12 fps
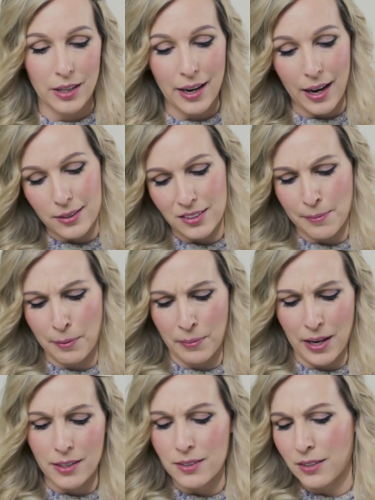I asked them, I'm
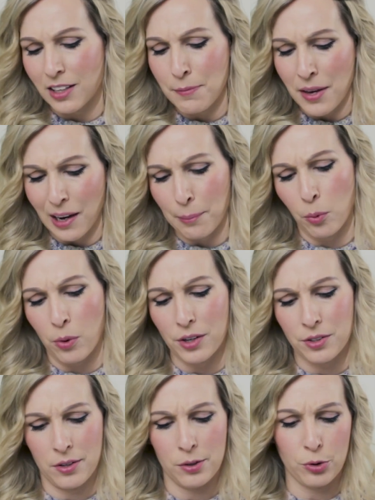like, give me a couple
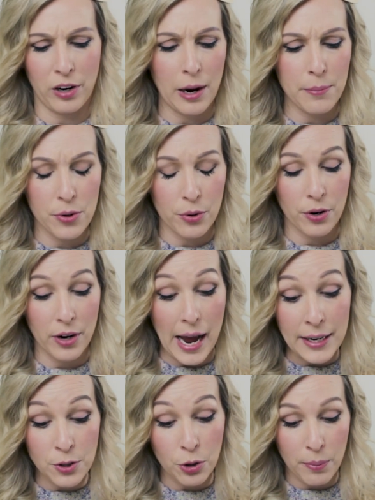words to describe your
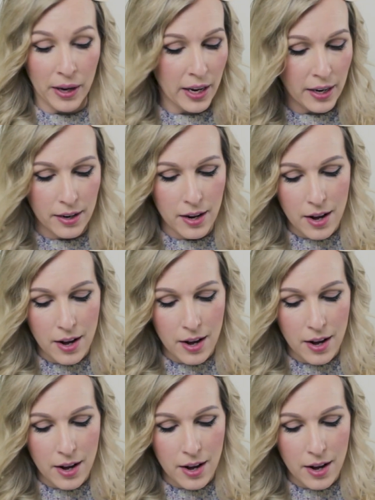endo pain.